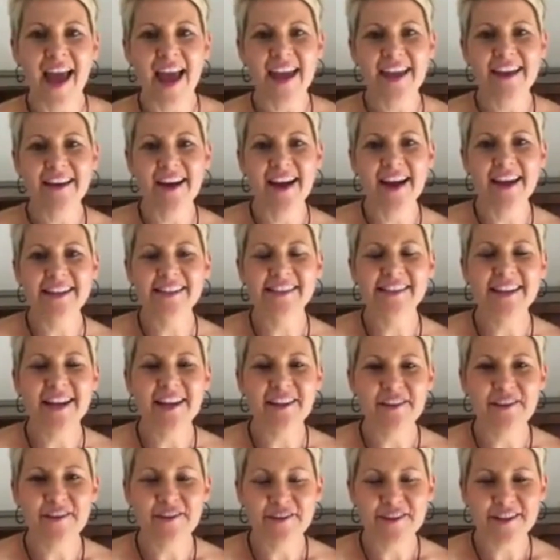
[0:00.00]
Hey guys,
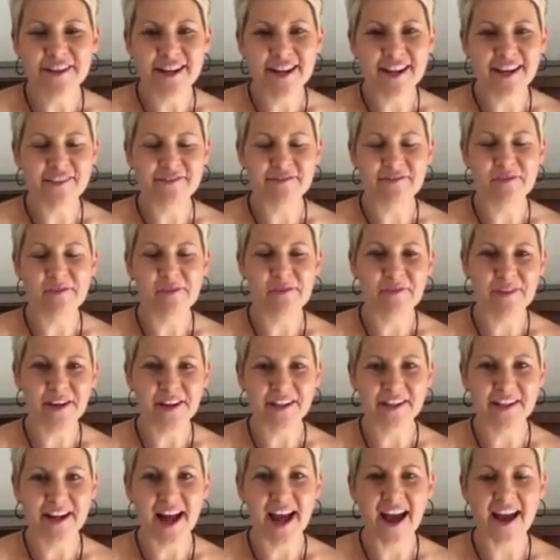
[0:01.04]
Sal Holden here from
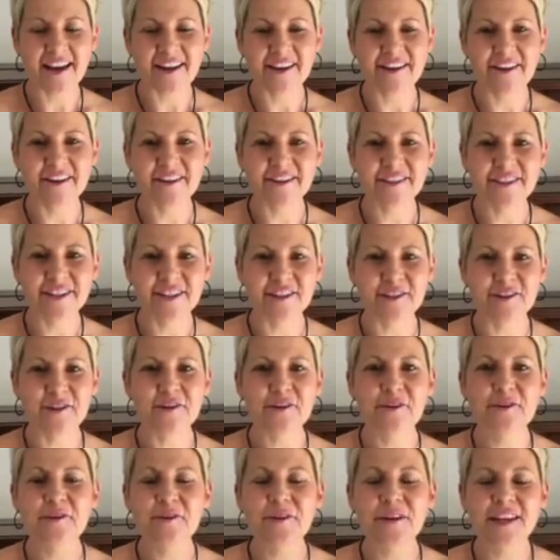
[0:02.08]
Abundant Heart Coaching.
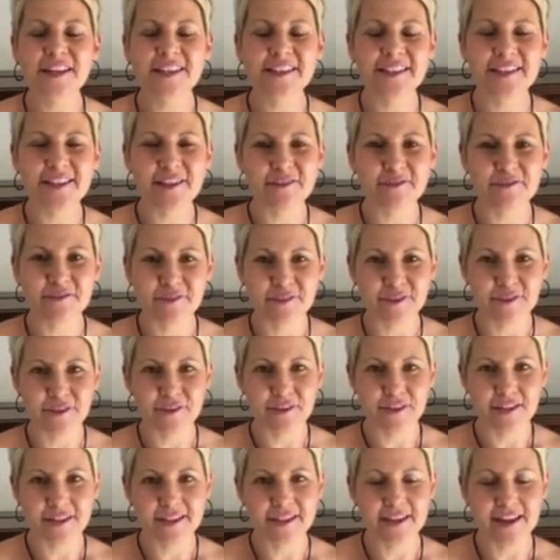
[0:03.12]
Your quick tip for
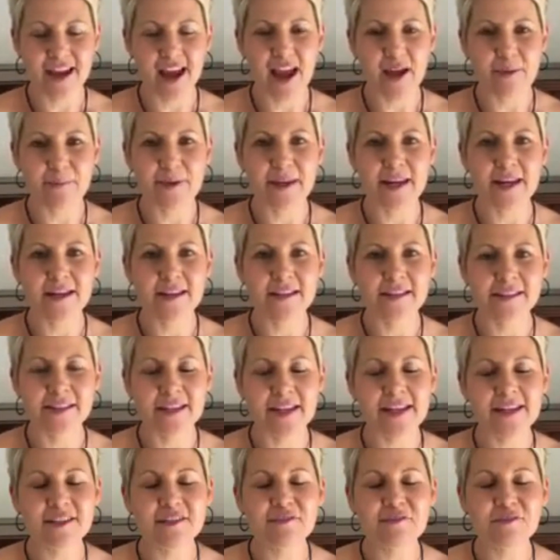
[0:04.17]
authentic happiness
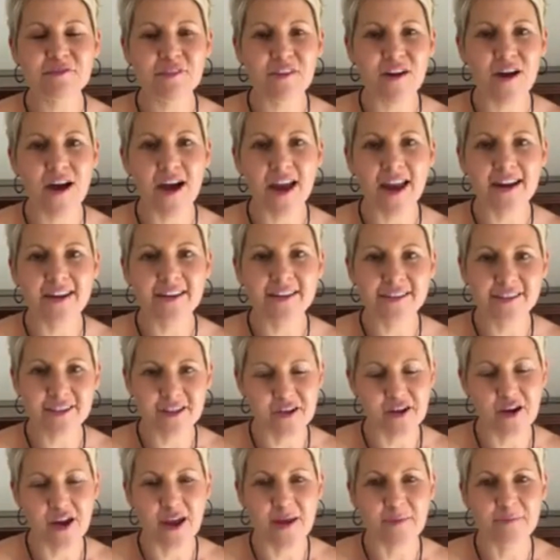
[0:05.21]
is find
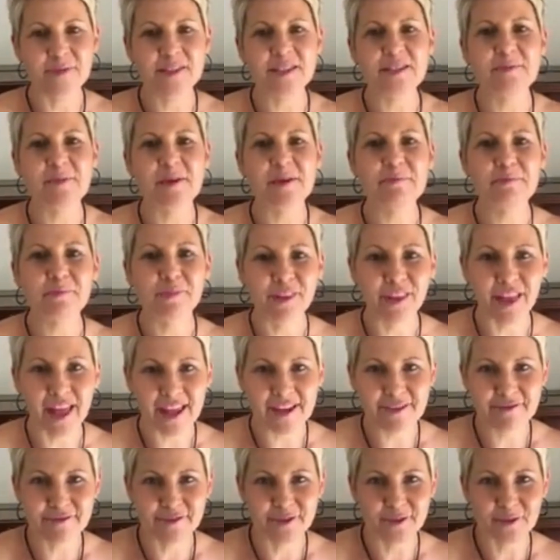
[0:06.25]
time to be
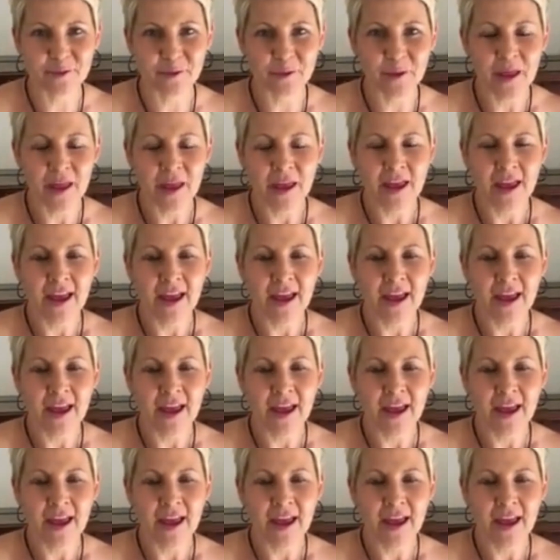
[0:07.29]
playful.